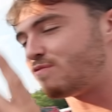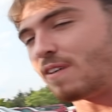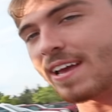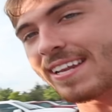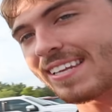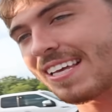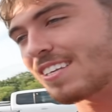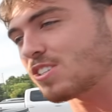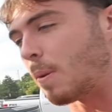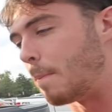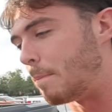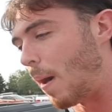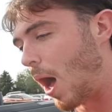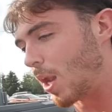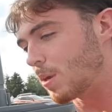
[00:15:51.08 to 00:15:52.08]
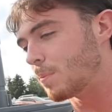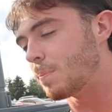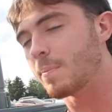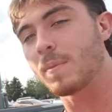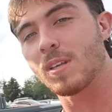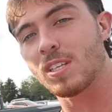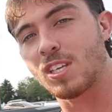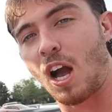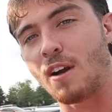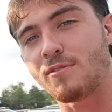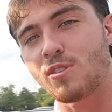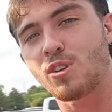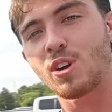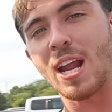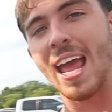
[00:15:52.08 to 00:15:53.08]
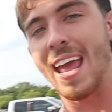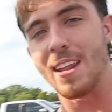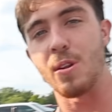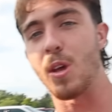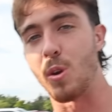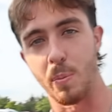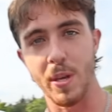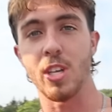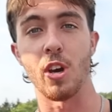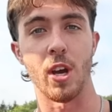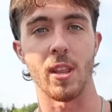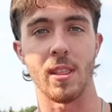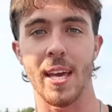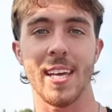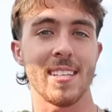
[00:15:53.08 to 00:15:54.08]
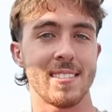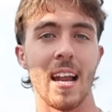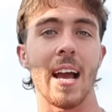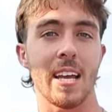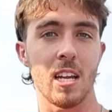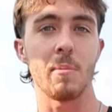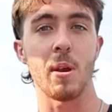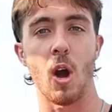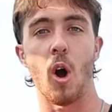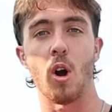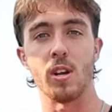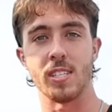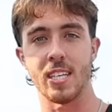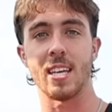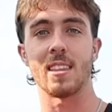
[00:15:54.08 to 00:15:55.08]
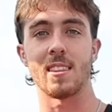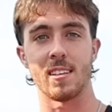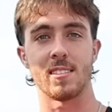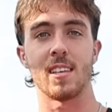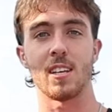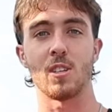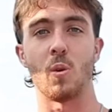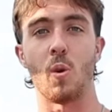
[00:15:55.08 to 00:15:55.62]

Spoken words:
a bottom cover and it'll be good. Like, it's not gonna be hard to get this thing to